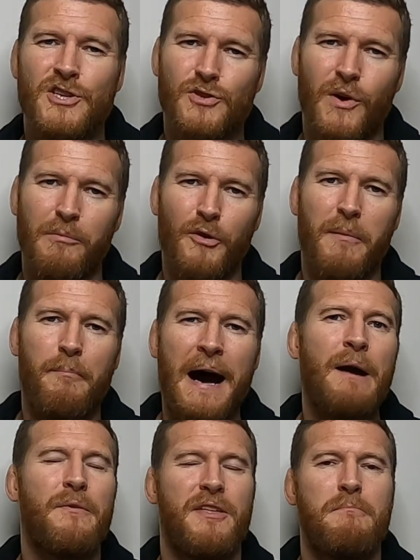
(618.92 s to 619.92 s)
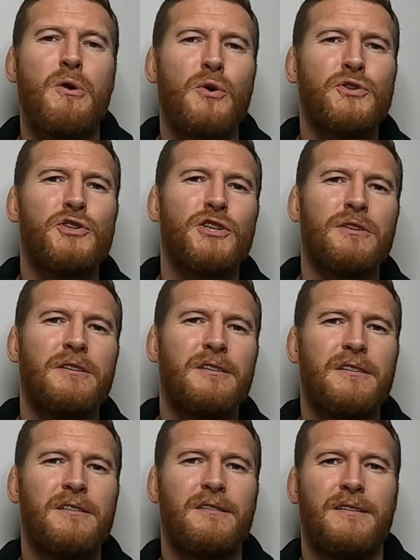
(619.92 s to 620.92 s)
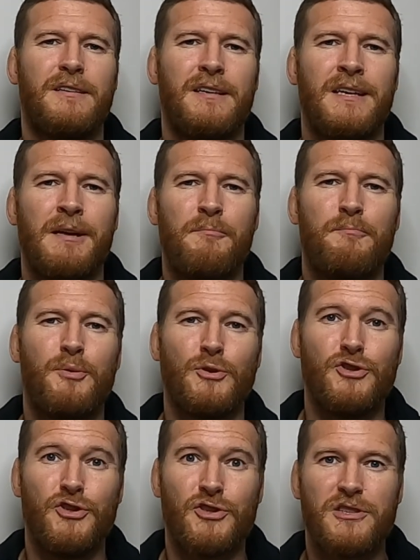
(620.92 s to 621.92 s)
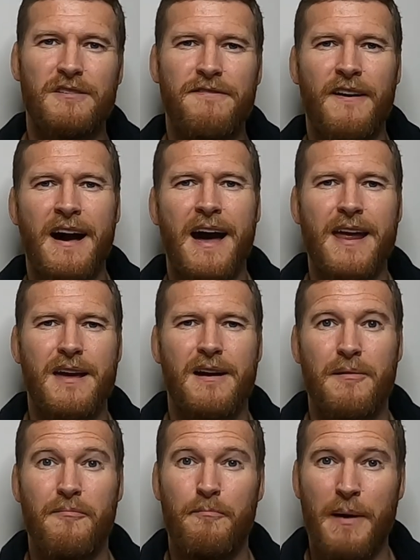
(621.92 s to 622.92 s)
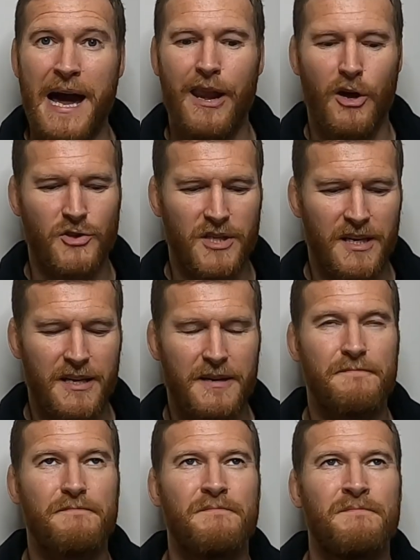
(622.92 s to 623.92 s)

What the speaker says: So I'm going to buy with emotion, but justify by logic.